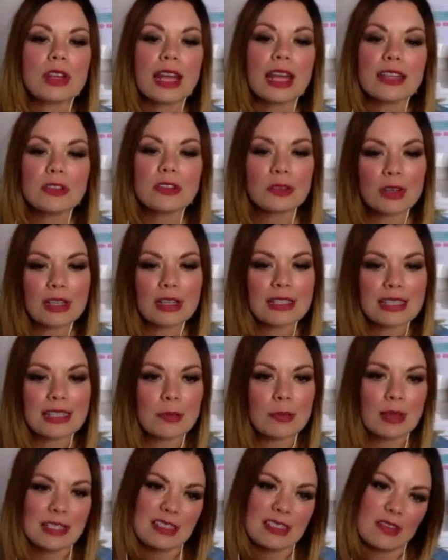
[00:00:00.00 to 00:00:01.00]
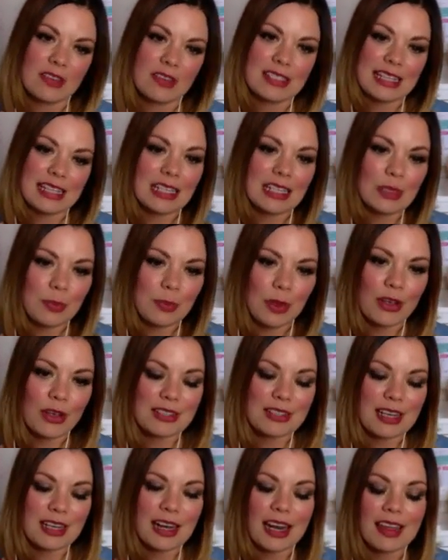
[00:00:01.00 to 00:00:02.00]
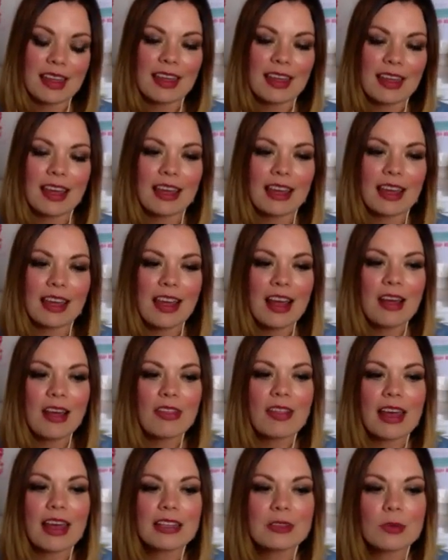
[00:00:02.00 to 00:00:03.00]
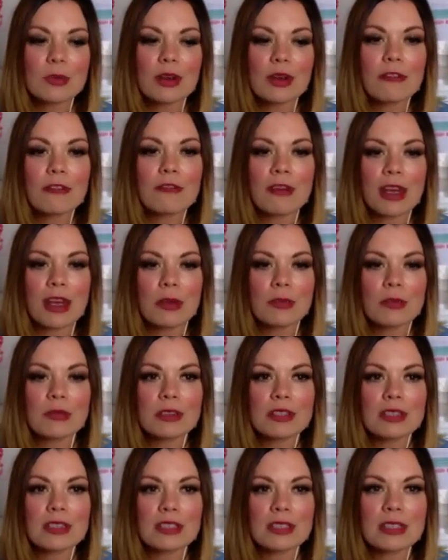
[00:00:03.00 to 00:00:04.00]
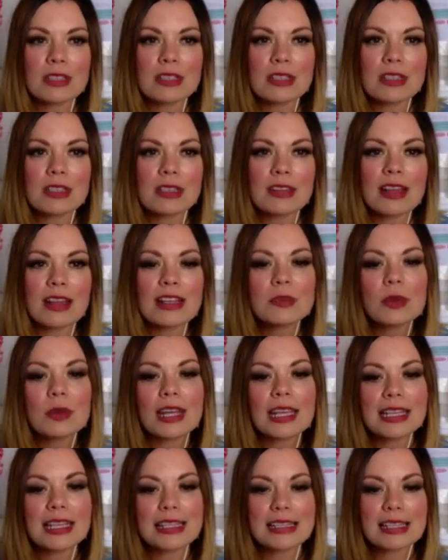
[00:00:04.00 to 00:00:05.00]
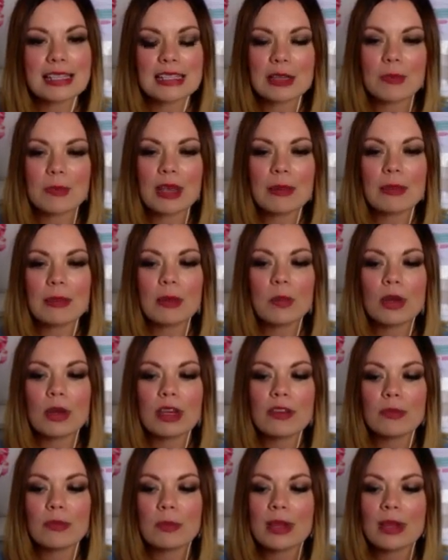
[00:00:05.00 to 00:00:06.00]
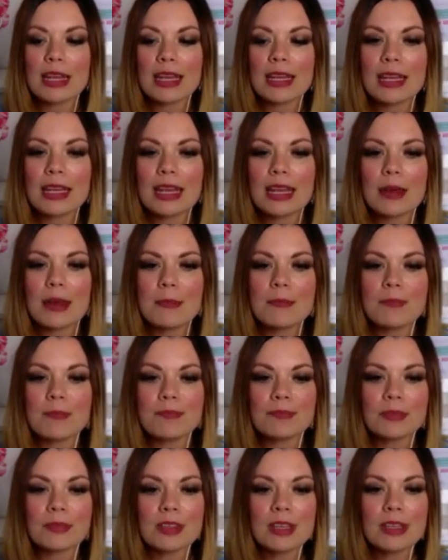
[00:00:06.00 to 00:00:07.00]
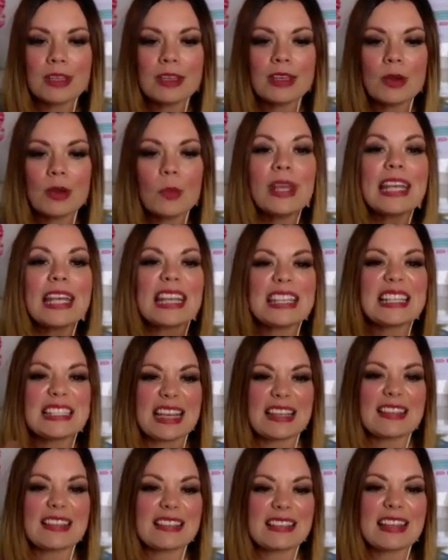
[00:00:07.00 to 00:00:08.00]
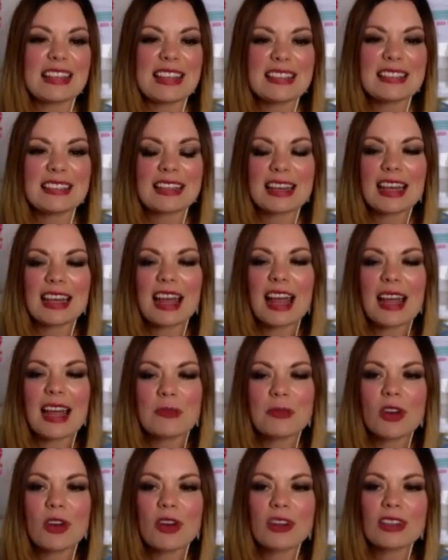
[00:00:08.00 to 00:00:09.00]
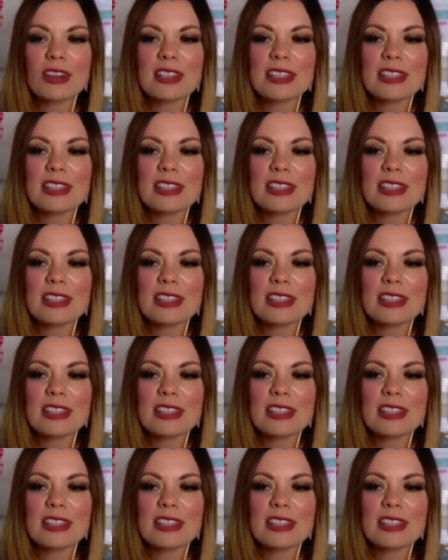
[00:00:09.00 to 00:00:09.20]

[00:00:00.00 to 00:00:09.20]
don't consider myself a salesperson, and I think that's what I found. That's what I consider maybe one of my weaknesses, is that I'm not